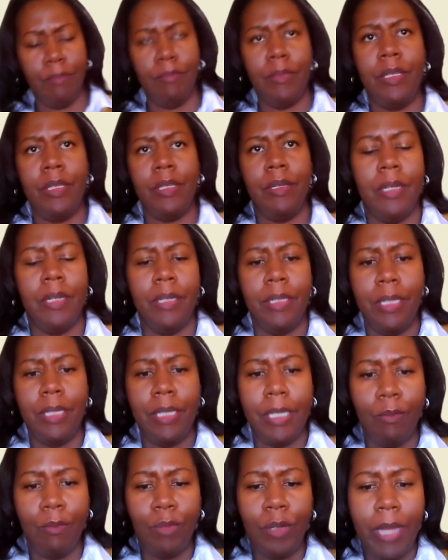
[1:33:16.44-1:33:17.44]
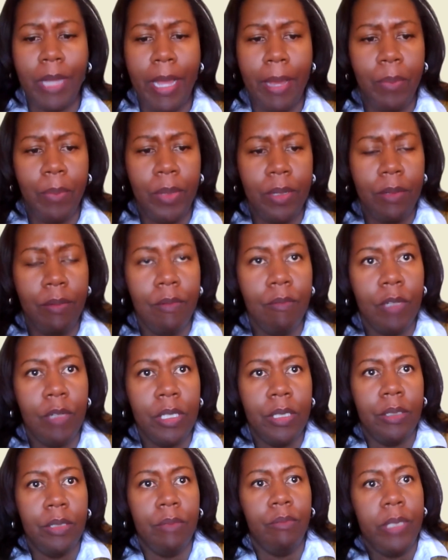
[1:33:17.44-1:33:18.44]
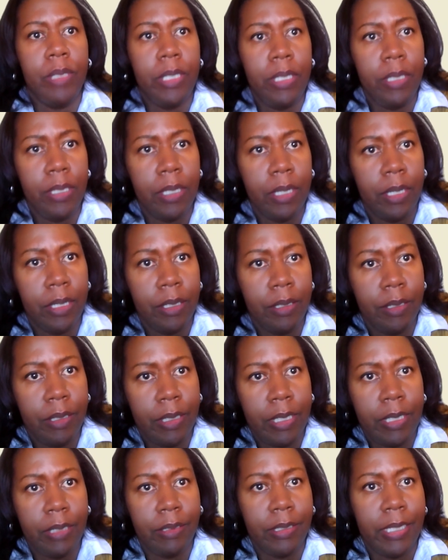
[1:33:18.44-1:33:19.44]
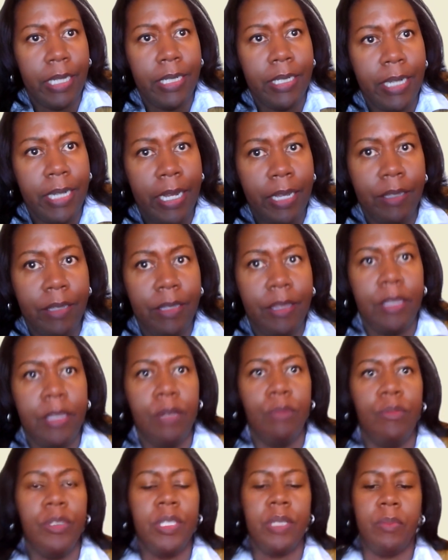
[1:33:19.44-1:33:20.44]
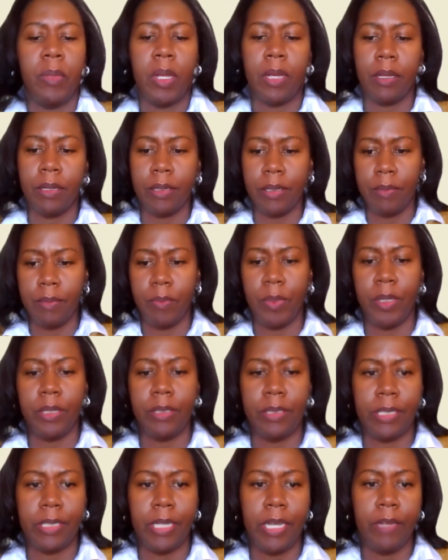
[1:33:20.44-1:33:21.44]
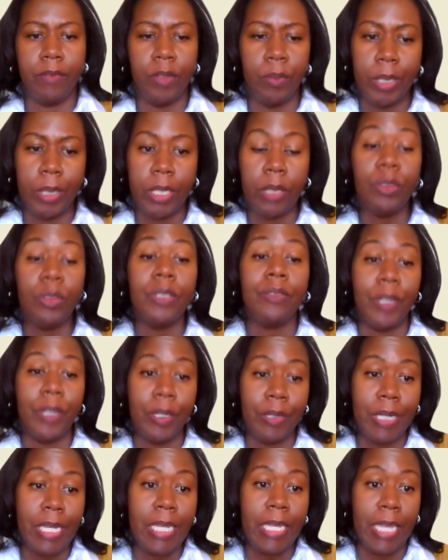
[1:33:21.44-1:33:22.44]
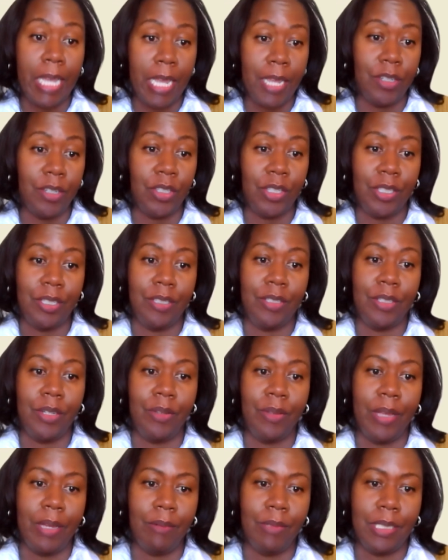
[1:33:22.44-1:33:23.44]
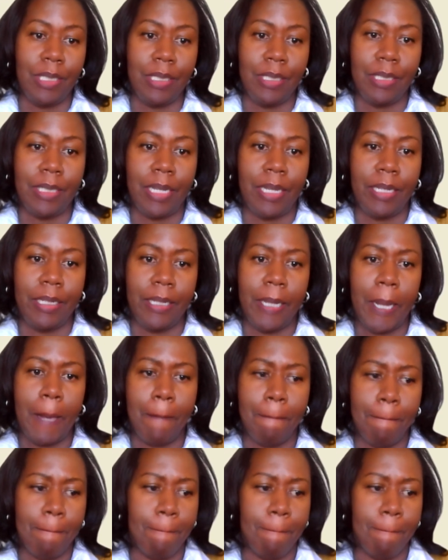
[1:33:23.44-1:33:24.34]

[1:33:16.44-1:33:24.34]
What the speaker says: it will happen once we send it out and they'll respond, but everybody was very engaged. So that was exciting.